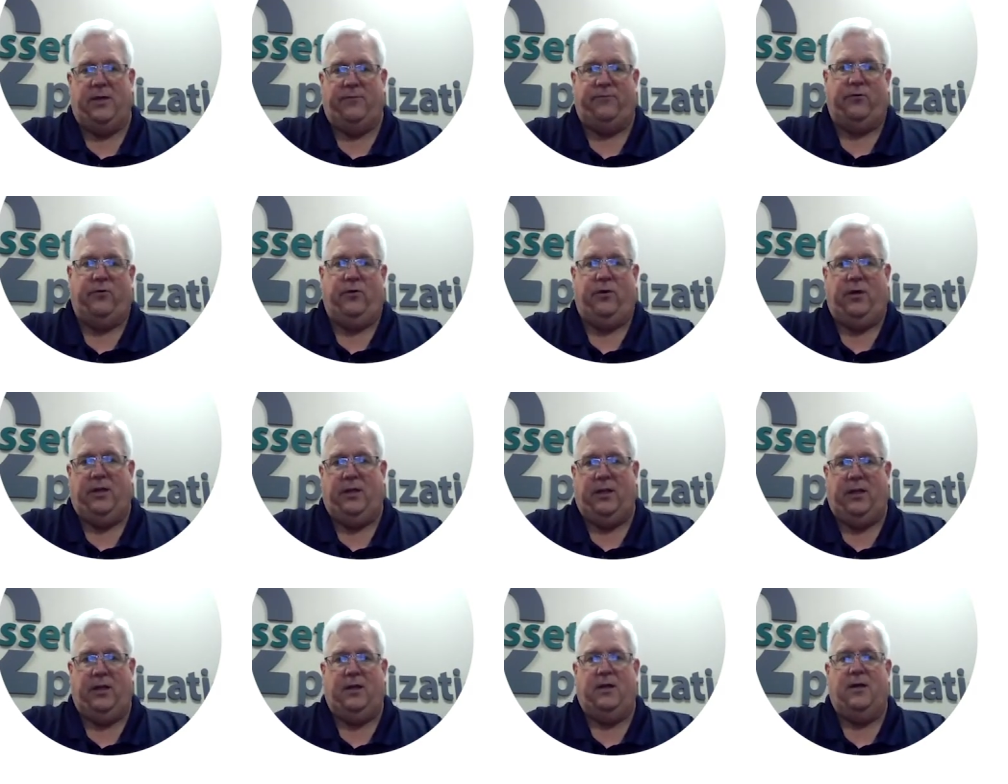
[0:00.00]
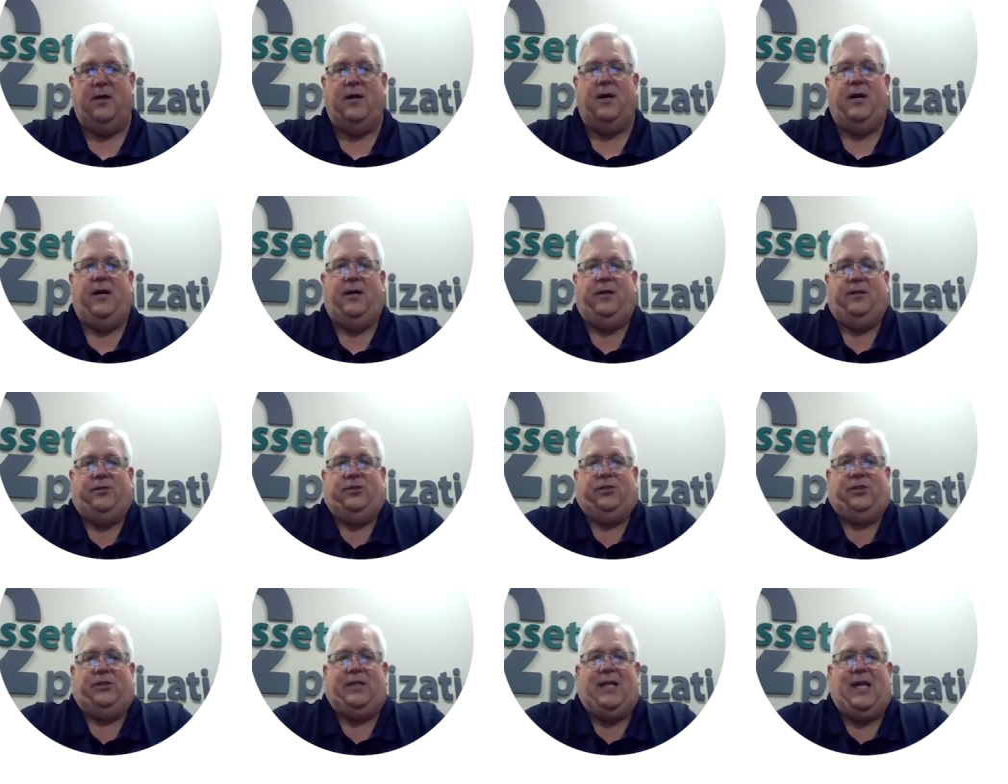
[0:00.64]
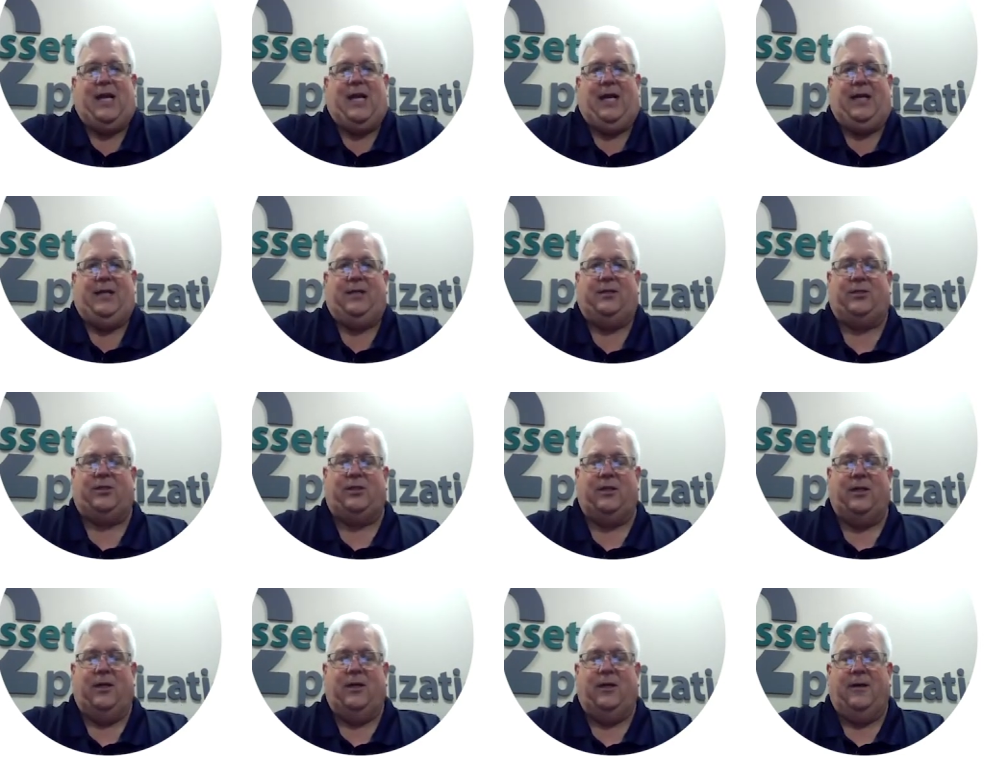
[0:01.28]
effort in the United
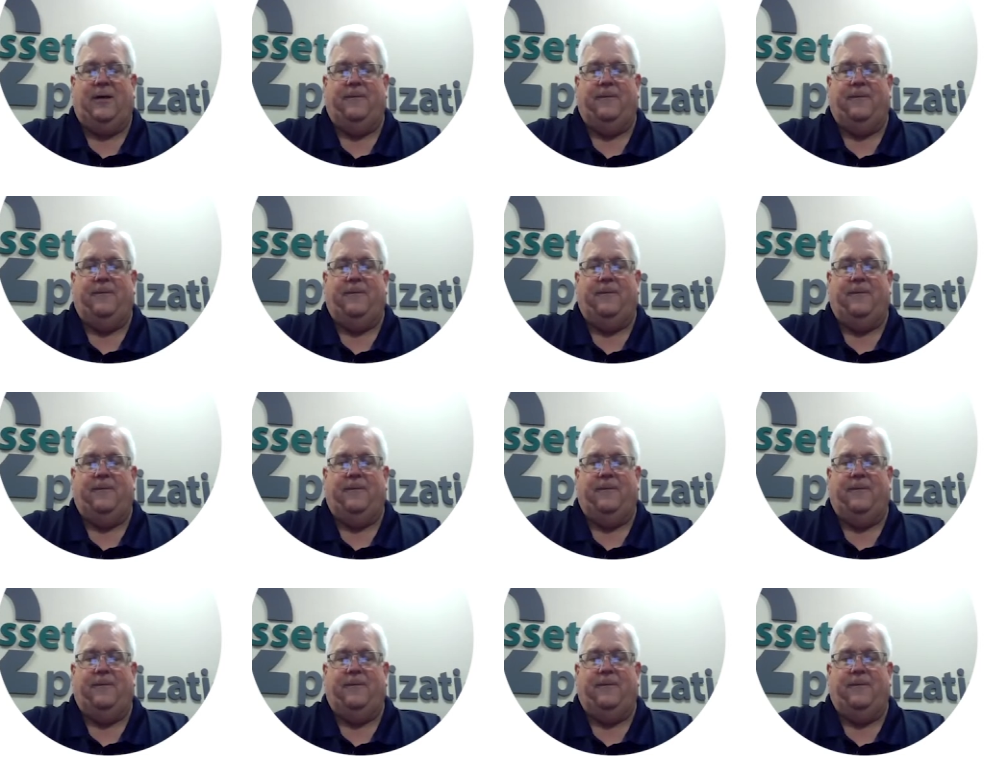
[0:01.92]
States.